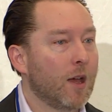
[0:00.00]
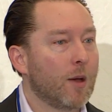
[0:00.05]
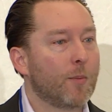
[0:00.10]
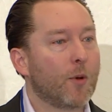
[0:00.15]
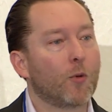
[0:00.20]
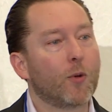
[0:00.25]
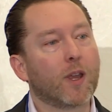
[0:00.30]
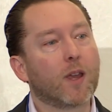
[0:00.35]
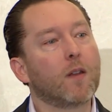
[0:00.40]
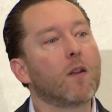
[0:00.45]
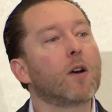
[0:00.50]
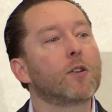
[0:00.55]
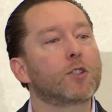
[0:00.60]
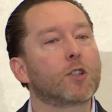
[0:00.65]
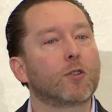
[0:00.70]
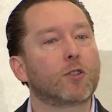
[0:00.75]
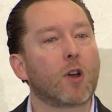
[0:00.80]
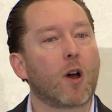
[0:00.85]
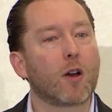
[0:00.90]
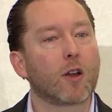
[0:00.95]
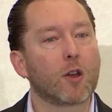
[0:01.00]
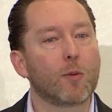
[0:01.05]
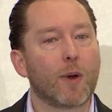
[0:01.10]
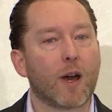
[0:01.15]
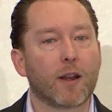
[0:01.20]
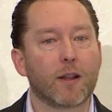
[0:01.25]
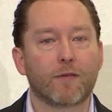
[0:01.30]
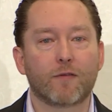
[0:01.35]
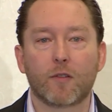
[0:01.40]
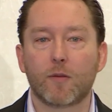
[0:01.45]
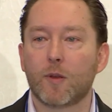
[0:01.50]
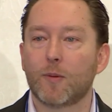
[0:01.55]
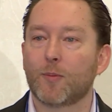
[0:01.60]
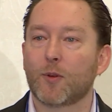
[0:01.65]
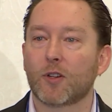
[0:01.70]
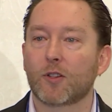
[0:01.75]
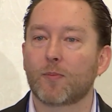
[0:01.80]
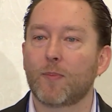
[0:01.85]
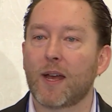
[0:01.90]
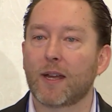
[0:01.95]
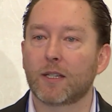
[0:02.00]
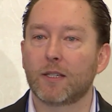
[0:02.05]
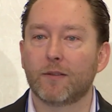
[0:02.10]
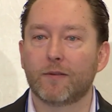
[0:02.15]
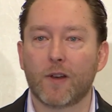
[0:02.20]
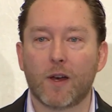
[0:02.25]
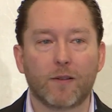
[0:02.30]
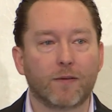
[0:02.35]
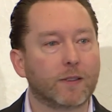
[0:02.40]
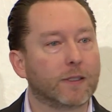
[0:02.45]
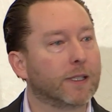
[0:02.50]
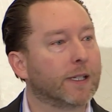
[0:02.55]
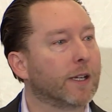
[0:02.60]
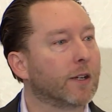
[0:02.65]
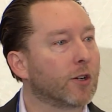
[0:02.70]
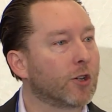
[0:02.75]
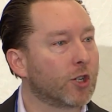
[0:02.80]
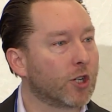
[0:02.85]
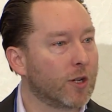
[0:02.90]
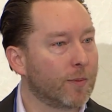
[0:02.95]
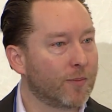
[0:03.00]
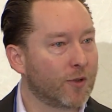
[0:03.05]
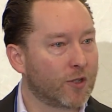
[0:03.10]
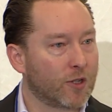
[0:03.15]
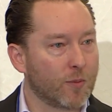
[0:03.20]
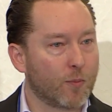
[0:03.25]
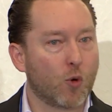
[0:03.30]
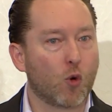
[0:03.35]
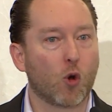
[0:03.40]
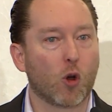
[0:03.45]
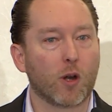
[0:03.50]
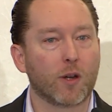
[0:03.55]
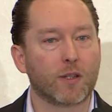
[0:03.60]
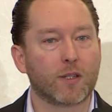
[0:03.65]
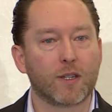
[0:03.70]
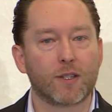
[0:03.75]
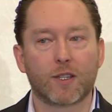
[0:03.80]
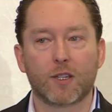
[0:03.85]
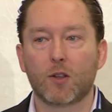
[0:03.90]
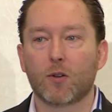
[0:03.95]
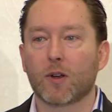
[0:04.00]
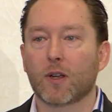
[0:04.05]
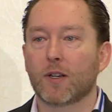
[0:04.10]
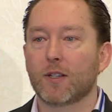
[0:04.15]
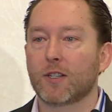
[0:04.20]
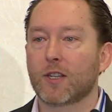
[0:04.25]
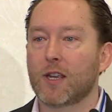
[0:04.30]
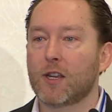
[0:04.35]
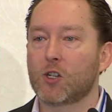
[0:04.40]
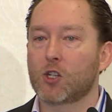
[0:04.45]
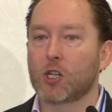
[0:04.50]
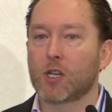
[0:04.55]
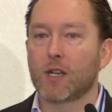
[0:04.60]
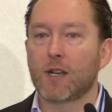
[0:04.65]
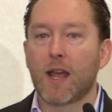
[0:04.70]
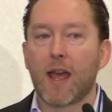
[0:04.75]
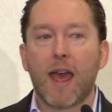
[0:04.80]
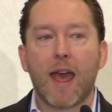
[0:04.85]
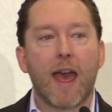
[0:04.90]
but we can also talk about it from the perspective of leadership support. Does the organization